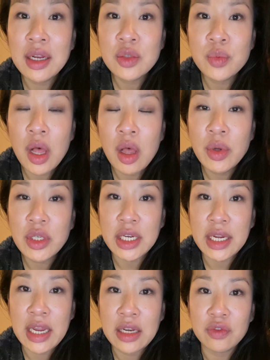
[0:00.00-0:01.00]
well, which I
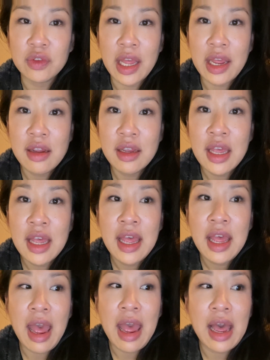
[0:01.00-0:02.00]
kind of like,
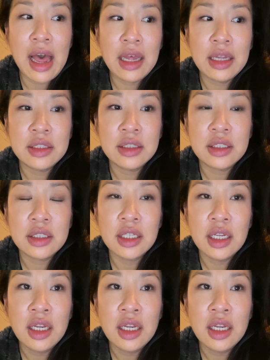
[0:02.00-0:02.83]
and